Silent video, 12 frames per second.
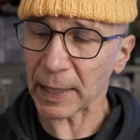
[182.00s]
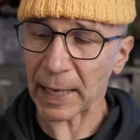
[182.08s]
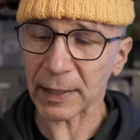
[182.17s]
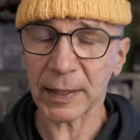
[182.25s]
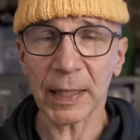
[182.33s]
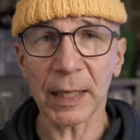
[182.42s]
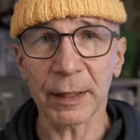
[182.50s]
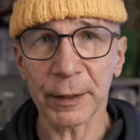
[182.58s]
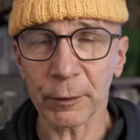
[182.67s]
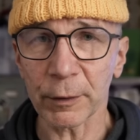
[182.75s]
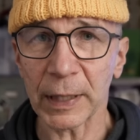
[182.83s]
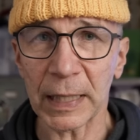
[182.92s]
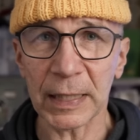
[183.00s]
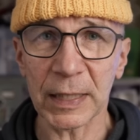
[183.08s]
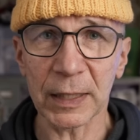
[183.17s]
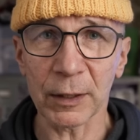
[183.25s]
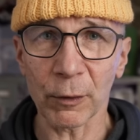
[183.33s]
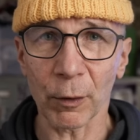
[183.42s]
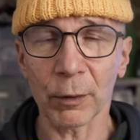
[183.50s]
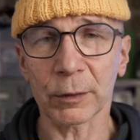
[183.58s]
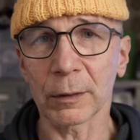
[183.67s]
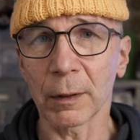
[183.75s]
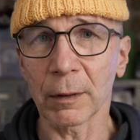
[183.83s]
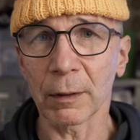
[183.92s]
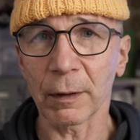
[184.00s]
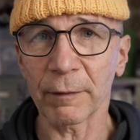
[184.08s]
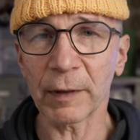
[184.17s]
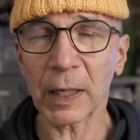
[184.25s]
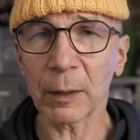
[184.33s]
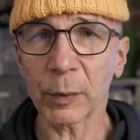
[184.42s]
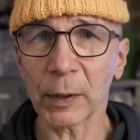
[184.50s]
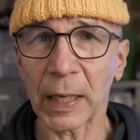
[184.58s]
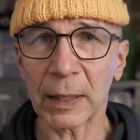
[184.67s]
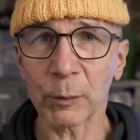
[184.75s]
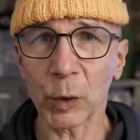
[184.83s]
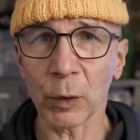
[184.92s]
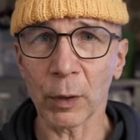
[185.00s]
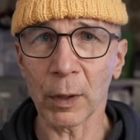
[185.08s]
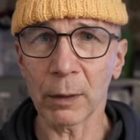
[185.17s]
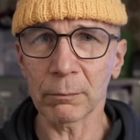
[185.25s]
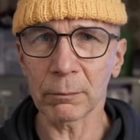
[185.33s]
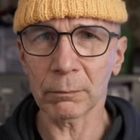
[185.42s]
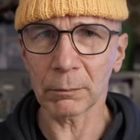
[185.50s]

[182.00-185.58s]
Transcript: XT30 is not uh, available anymore,